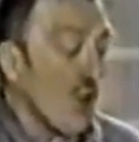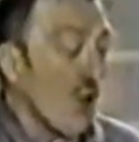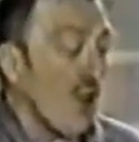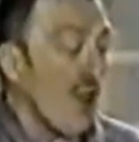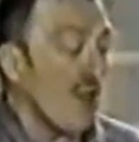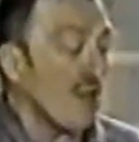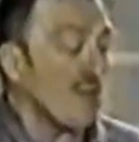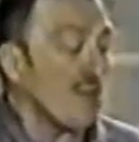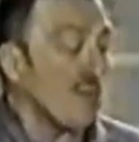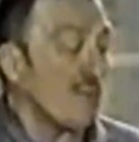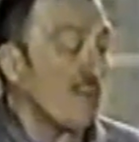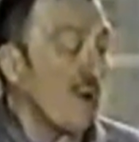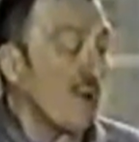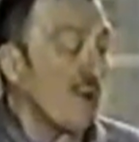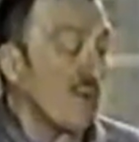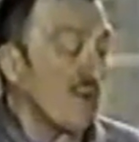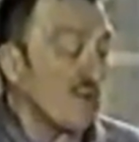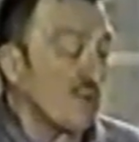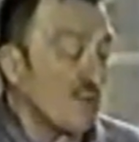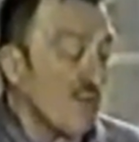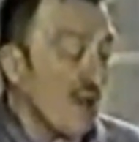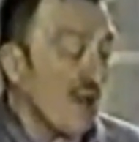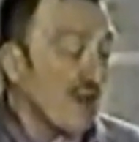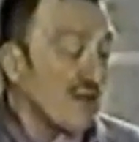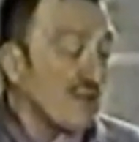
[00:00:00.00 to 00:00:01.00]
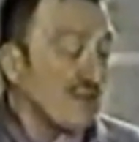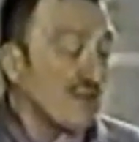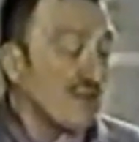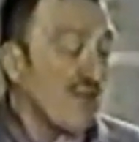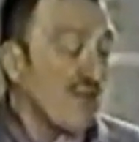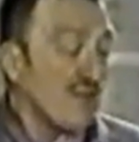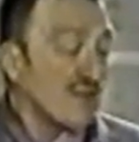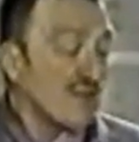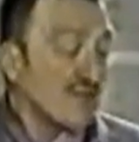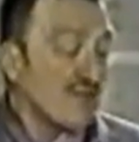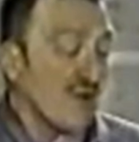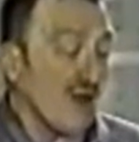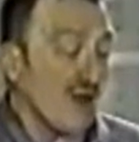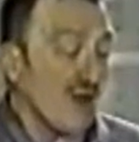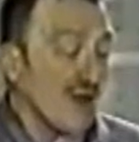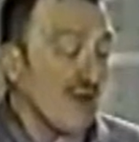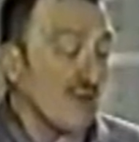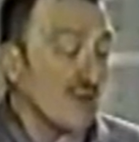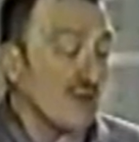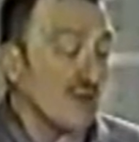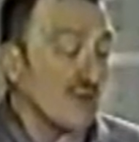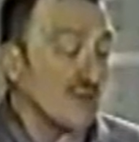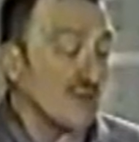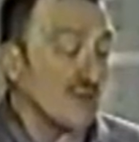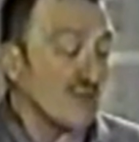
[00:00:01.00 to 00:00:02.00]
and that my response last Friday
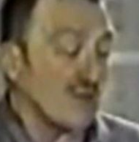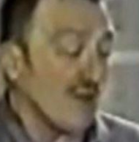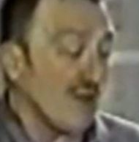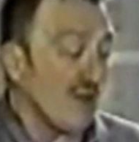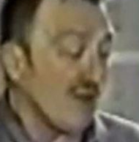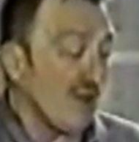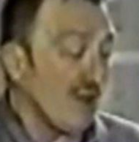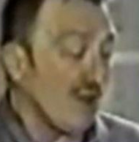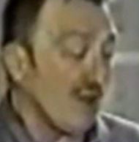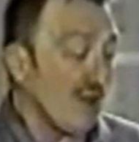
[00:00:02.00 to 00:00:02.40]
was, the